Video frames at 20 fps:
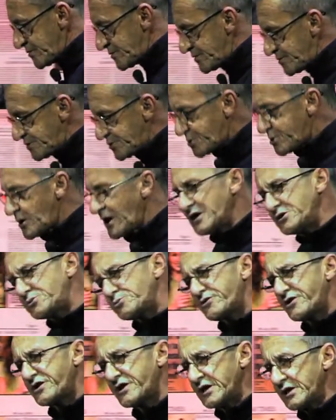try to
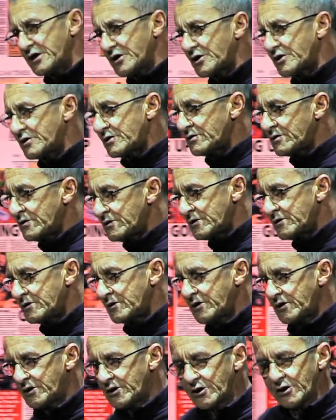think
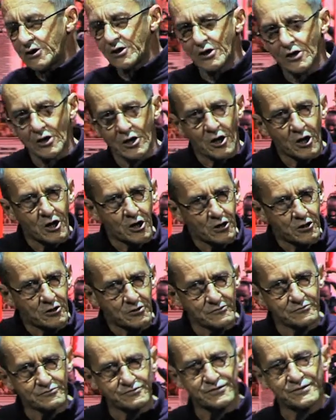
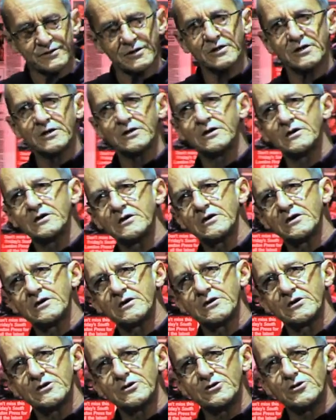of
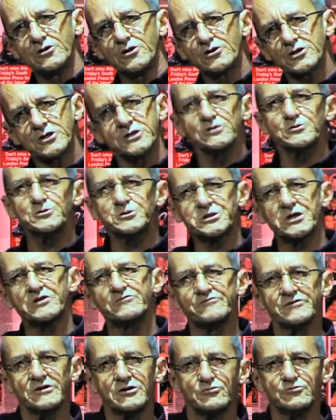locking yourself
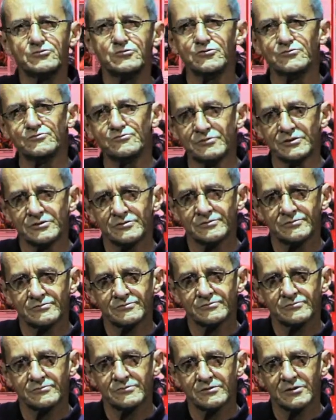in a room
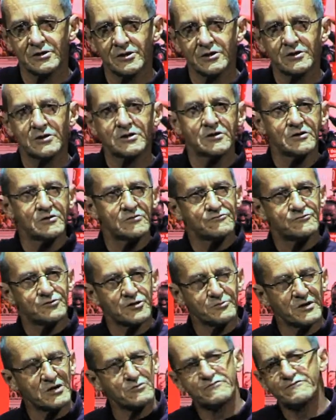for
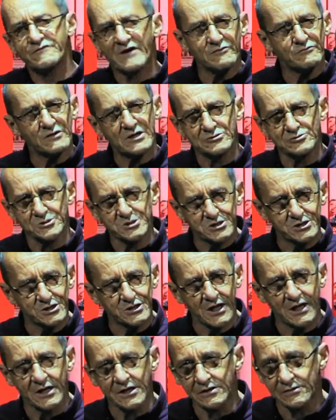about 5 hours a
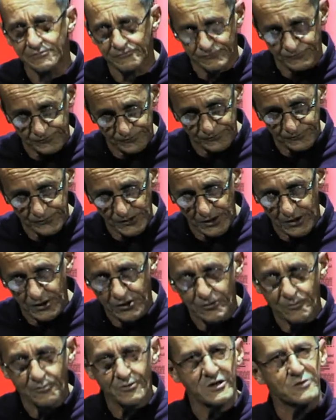day
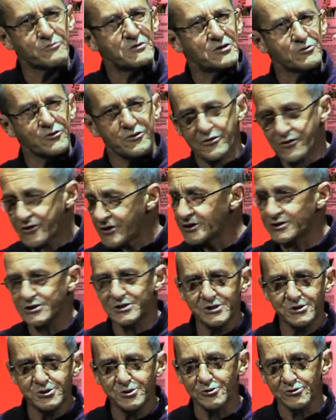with about 30
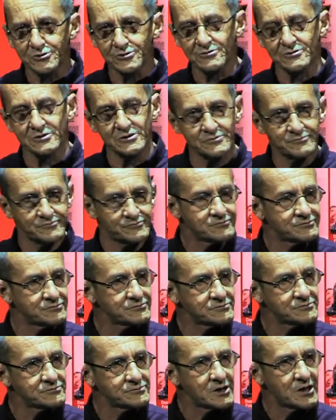children
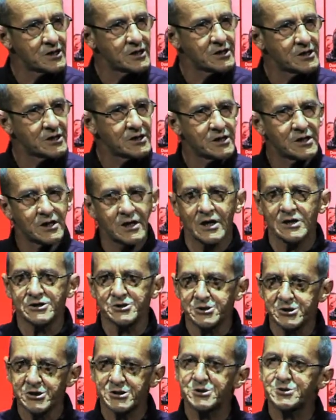and
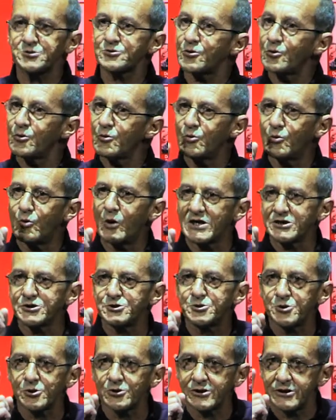just one
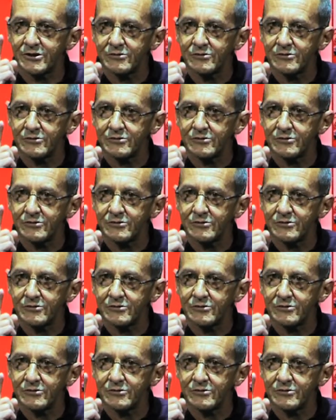toy.